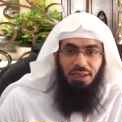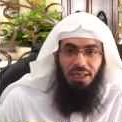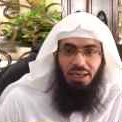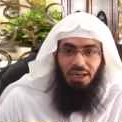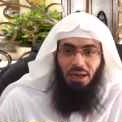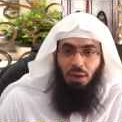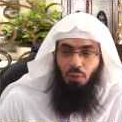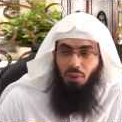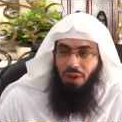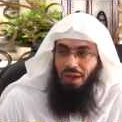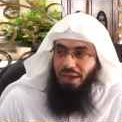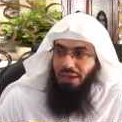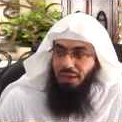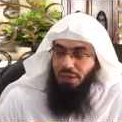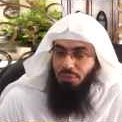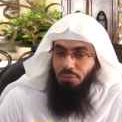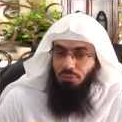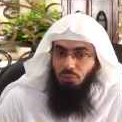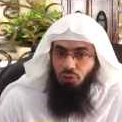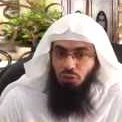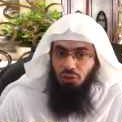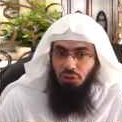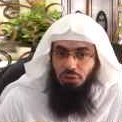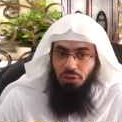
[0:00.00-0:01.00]
like a
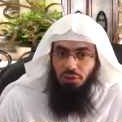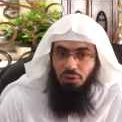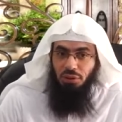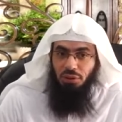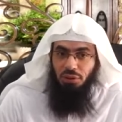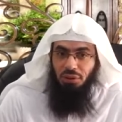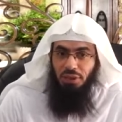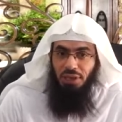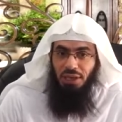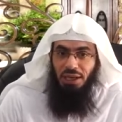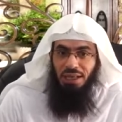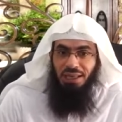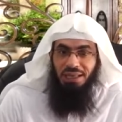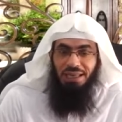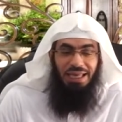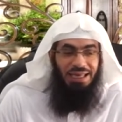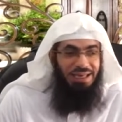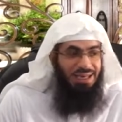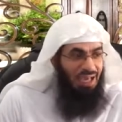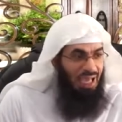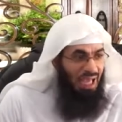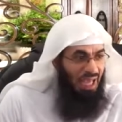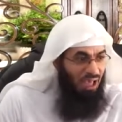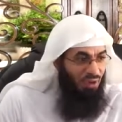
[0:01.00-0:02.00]
waning moon,
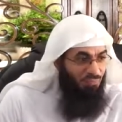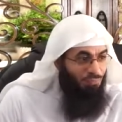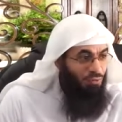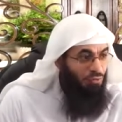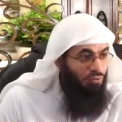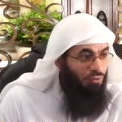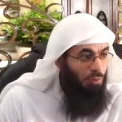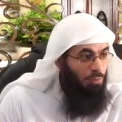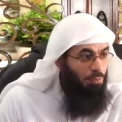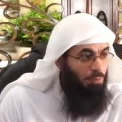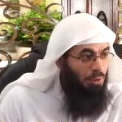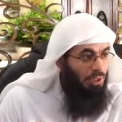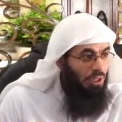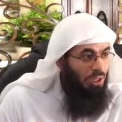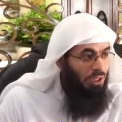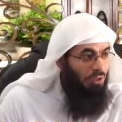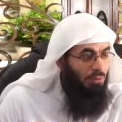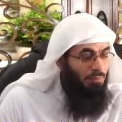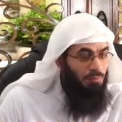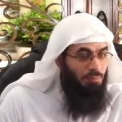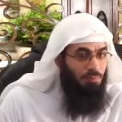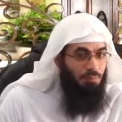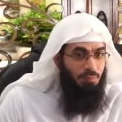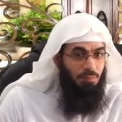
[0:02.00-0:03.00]
like a half of a
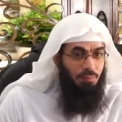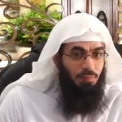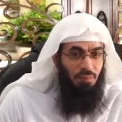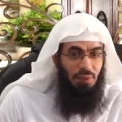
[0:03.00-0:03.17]
plate.